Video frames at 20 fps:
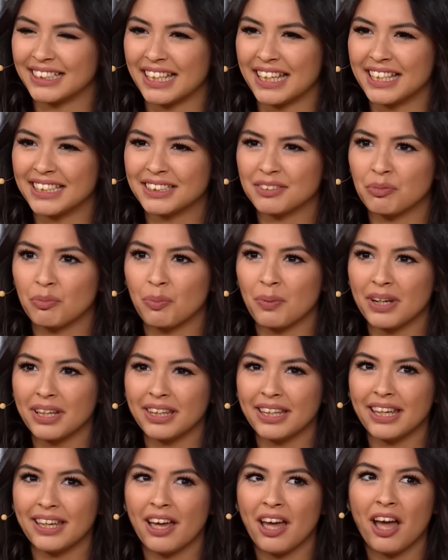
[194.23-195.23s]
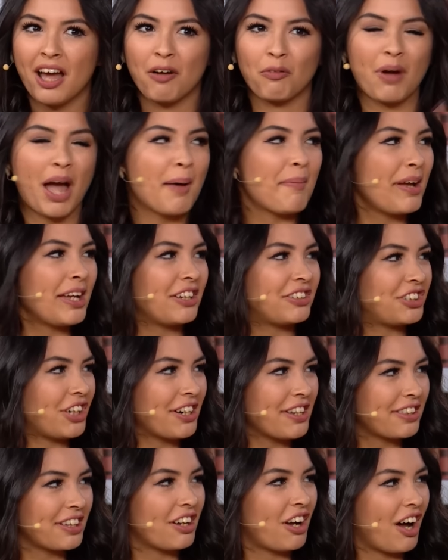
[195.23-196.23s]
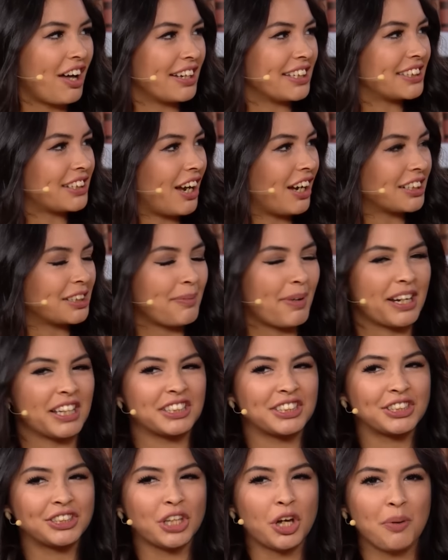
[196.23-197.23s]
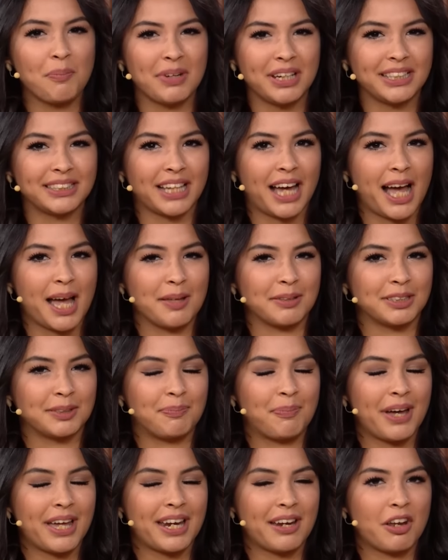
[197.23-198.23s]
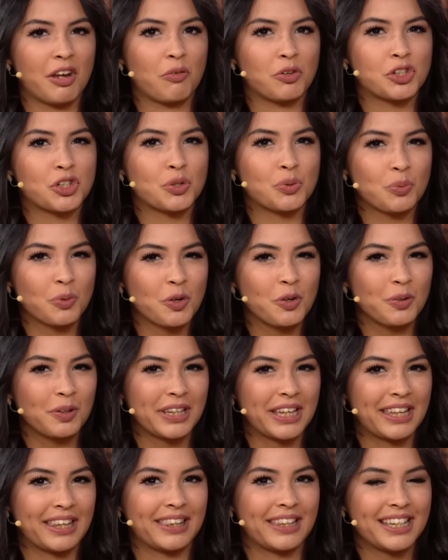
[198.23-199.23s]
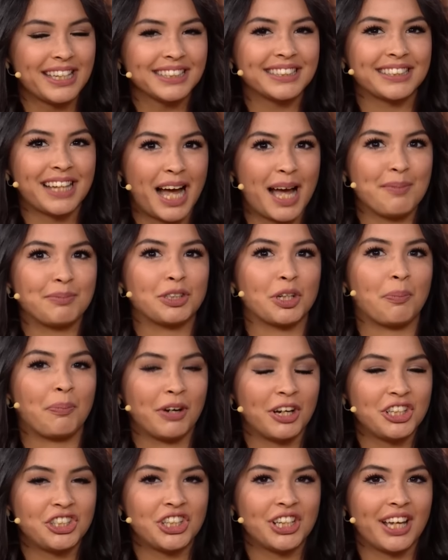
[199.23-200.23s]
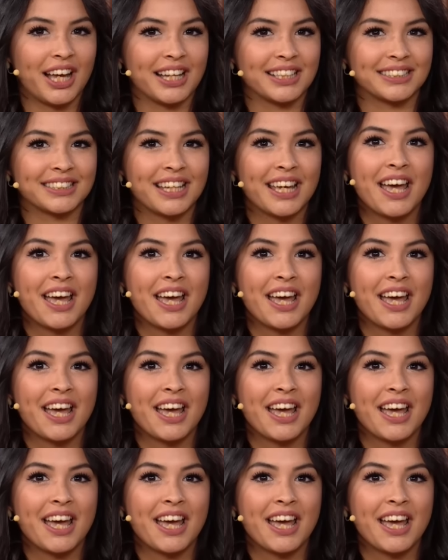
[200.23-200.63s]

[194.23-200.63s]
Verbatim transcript: C. It's really, Rabbi Jonathan Cahn has talked about it so many times, but truly, these times are pushing us.